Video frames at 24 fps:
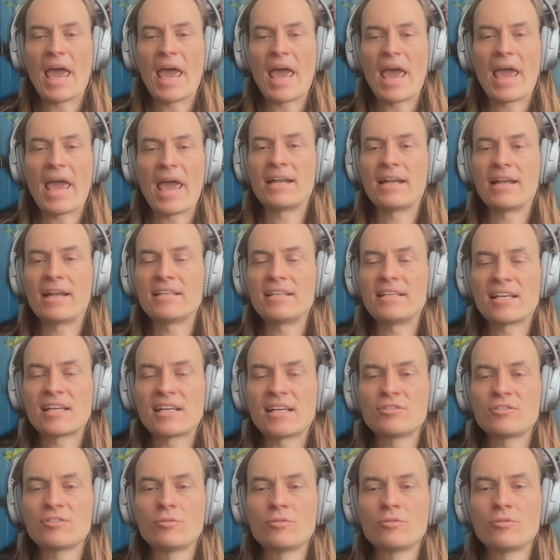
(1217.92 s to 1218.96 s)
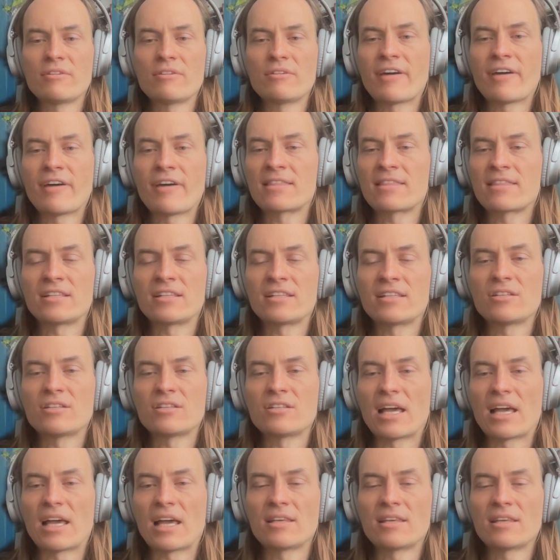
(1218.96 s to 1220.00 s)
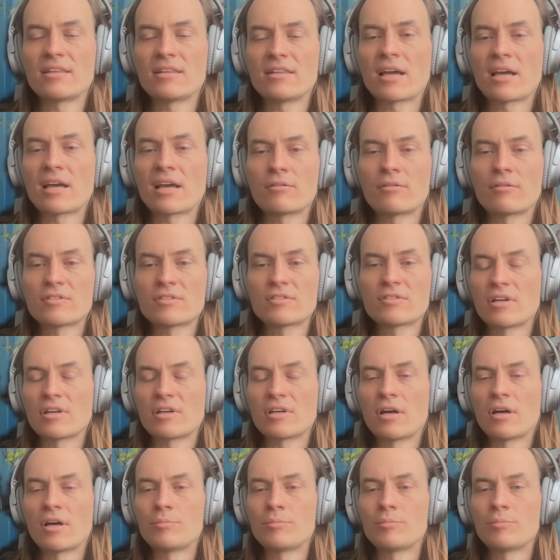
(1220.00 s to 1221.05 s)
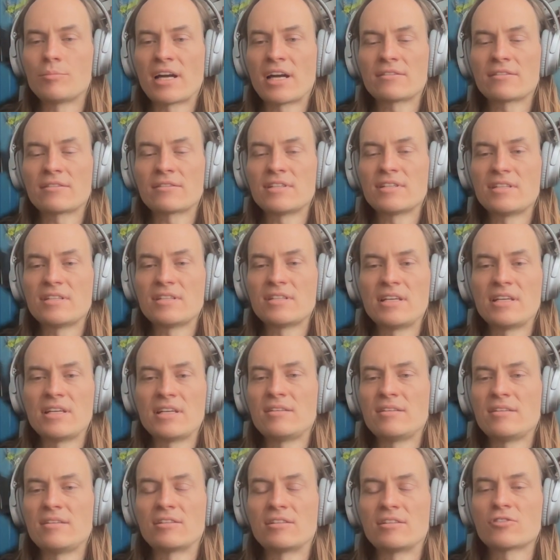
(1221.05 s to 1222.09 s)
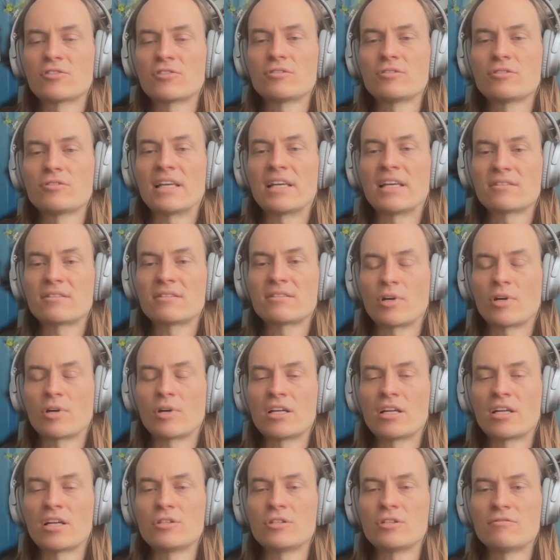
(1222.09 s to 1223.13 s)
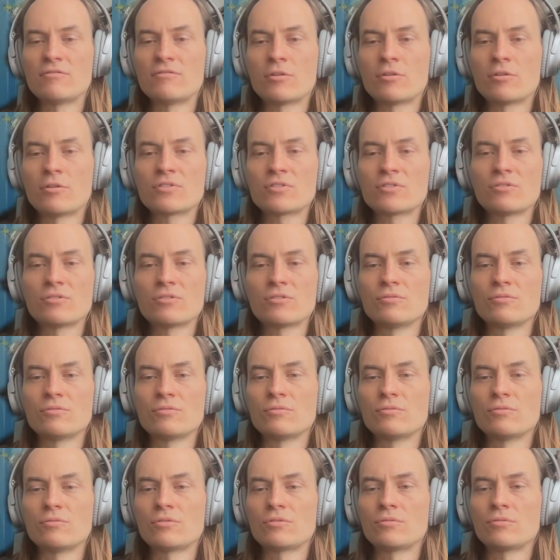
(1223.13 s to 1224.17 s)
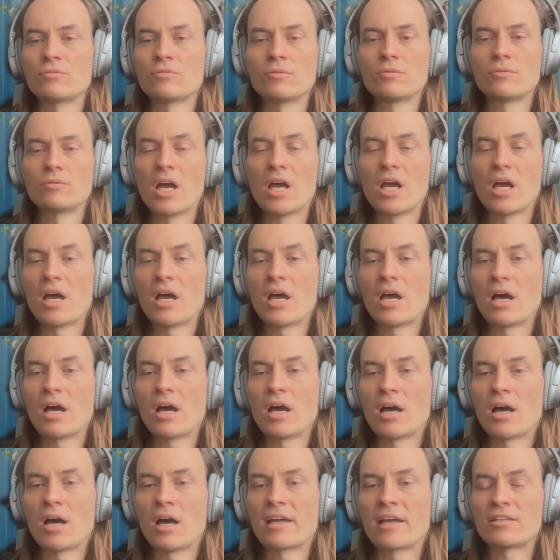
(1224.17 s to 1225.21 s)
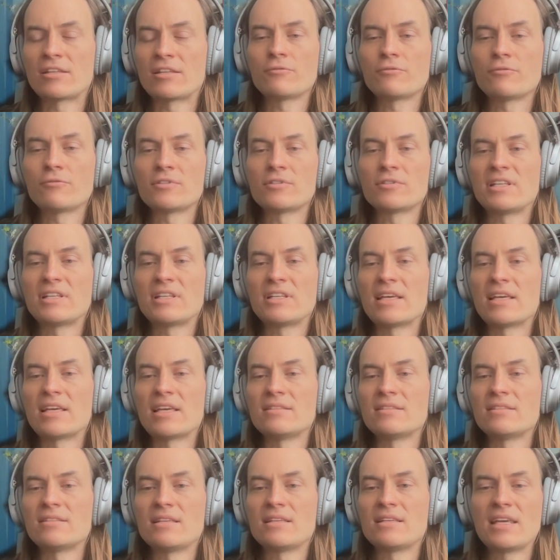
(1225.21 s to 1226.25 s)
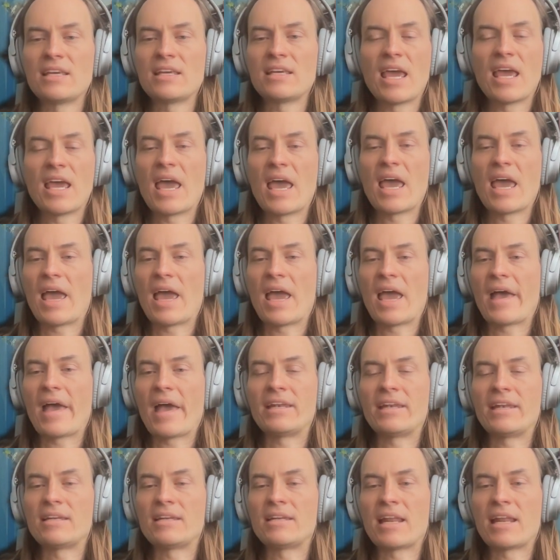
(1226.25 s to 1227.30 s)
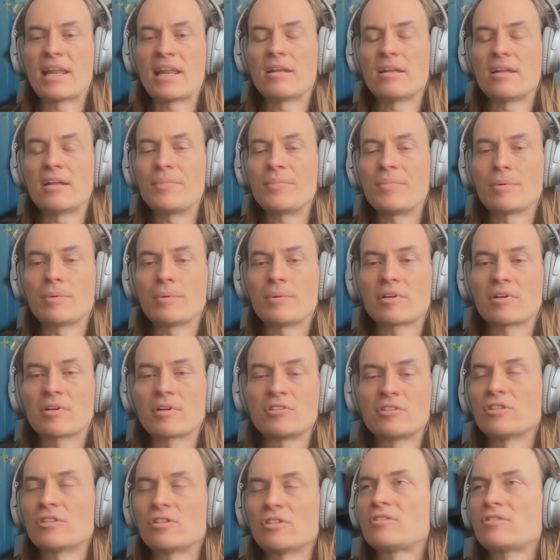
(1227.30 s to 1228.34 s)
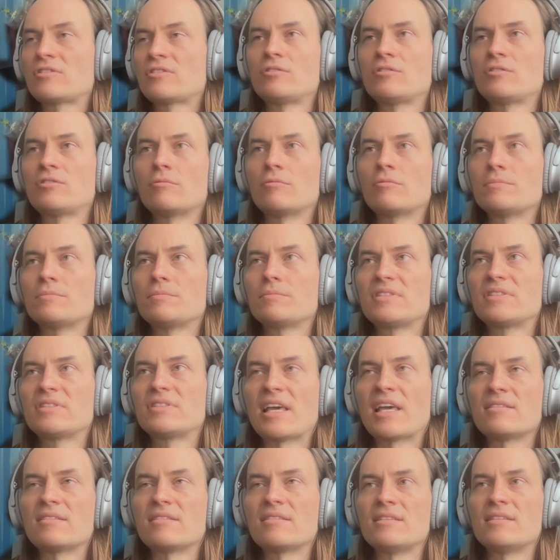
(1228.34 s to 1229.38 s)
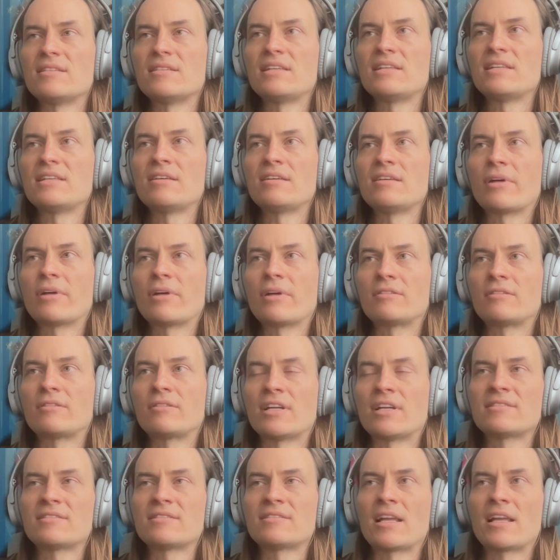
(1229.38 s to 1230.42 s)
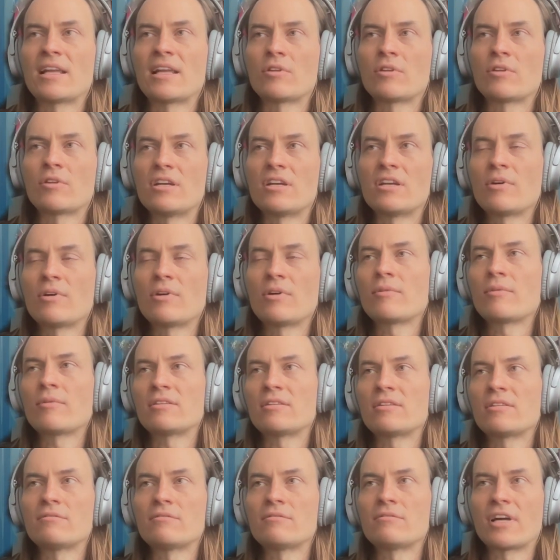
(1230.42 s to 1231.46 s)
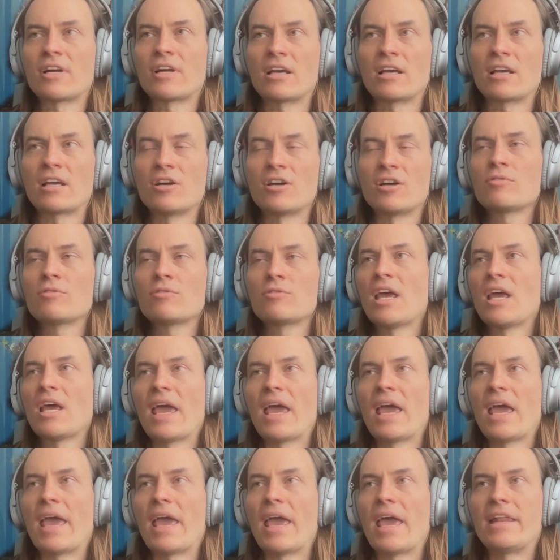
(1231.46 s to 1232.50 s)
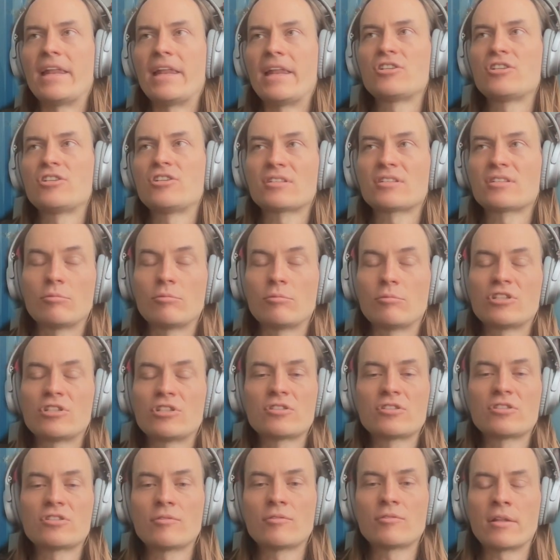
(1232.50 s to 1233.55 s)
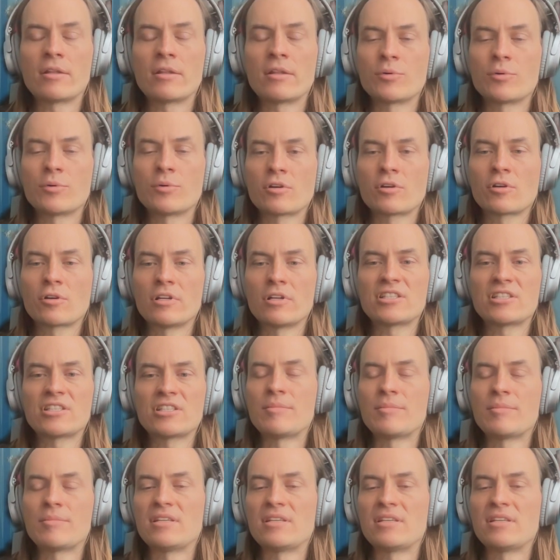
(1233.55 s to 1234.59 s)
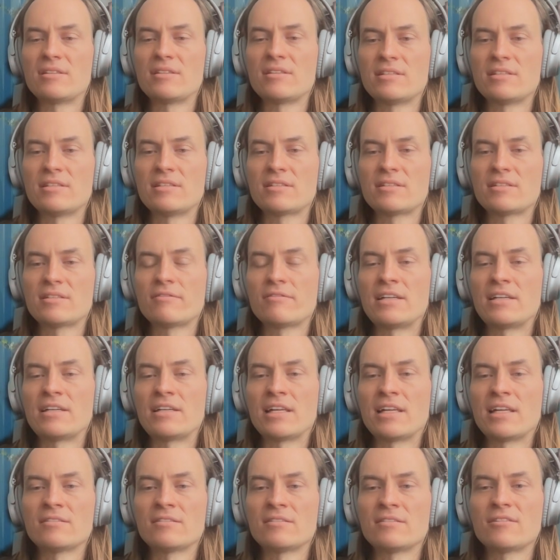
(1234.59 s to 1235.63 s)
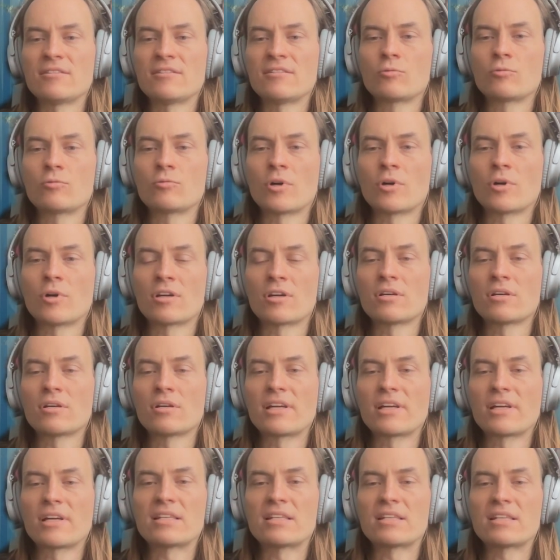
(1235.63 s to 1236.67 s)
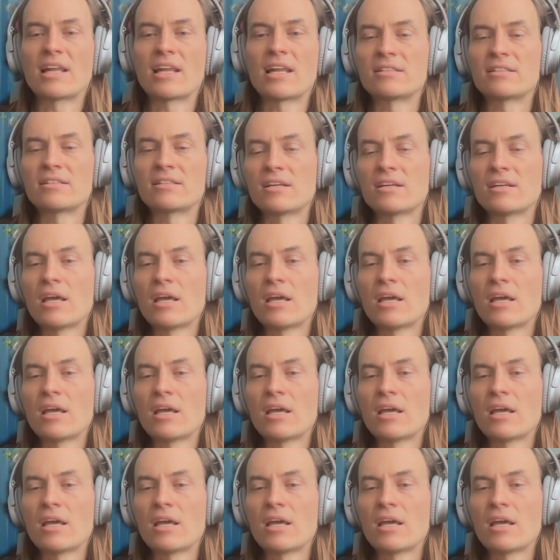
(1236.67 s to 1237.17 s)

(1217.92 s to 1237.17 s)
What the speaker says: And this has to do with the fact that at the current price of CCD, it costs you less than 100 euros to get your 14K CCD. And then people could just, stake the CCD without even understanding what they're doing, without even running a node. And it would just slow down the protocol each time these validators don't get selected.